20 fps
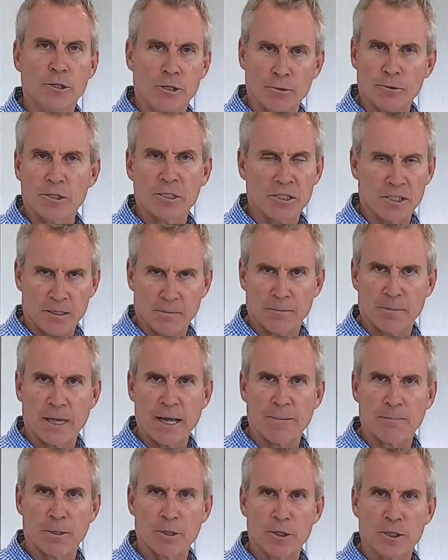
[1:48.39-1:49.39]
You don't see them
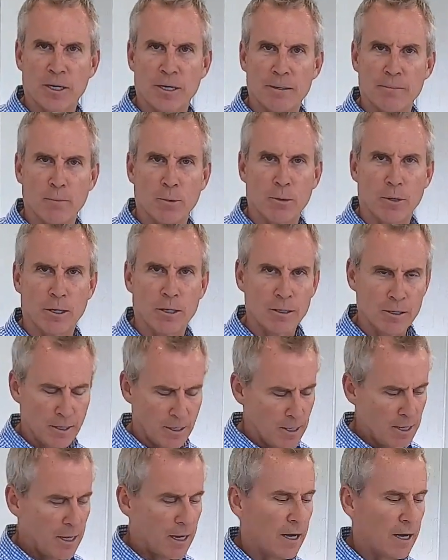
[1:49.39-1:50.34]
that much anymore,